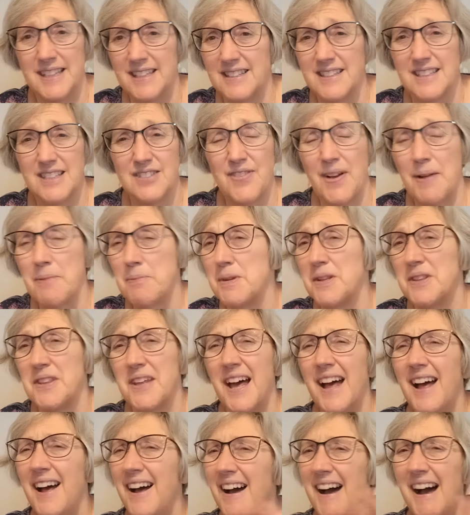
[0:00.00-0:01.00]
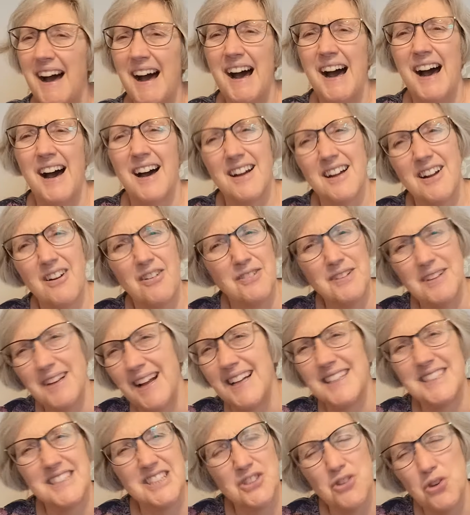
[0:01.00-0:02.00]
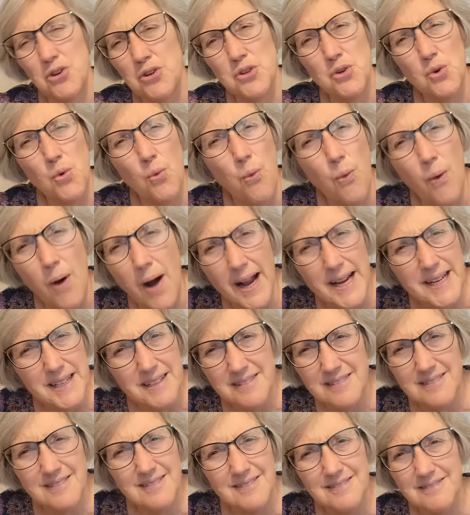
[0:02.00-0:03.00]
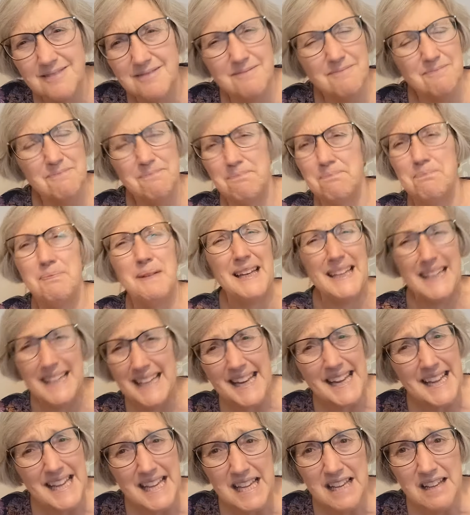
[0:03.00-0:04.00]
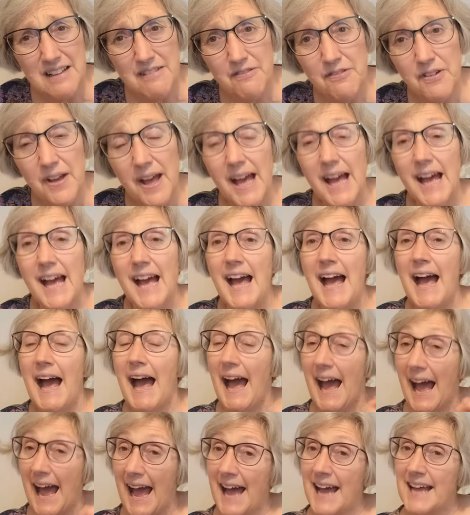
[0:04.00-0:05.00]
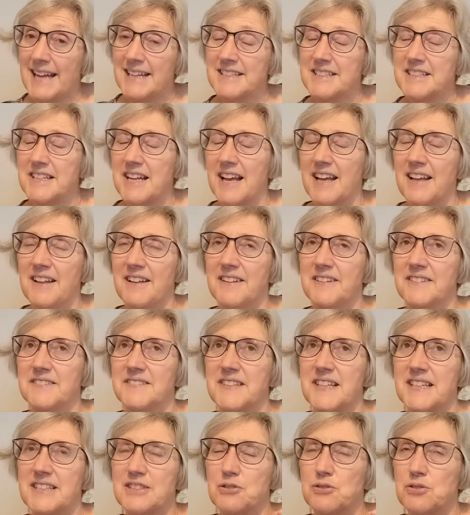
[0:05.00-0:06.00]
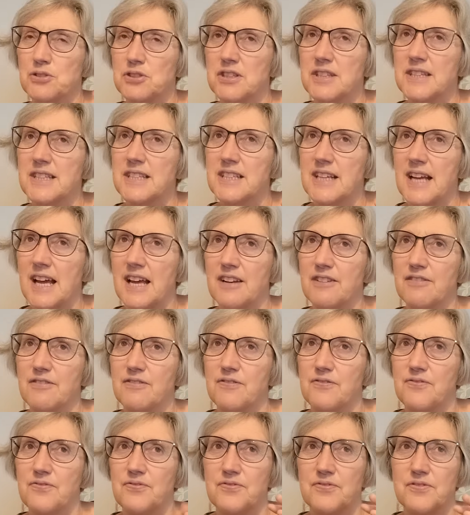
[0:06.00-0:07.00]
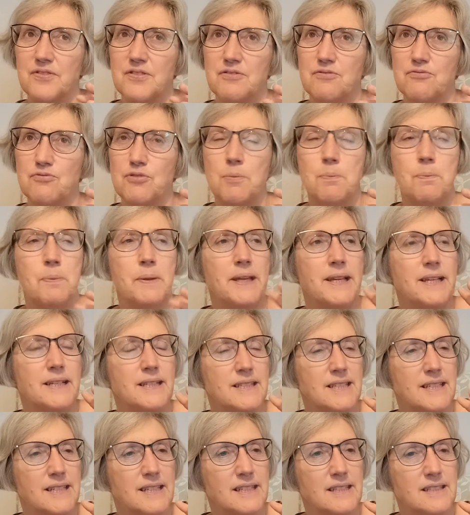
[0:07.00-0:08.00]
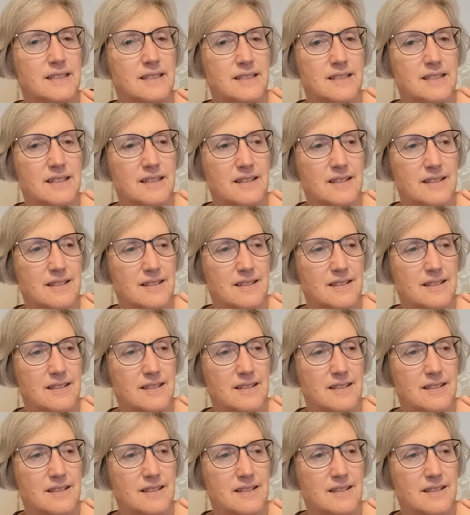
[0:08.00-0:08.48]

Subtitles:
in this family that I just couldn't quite believe. And there's also this kind of repeated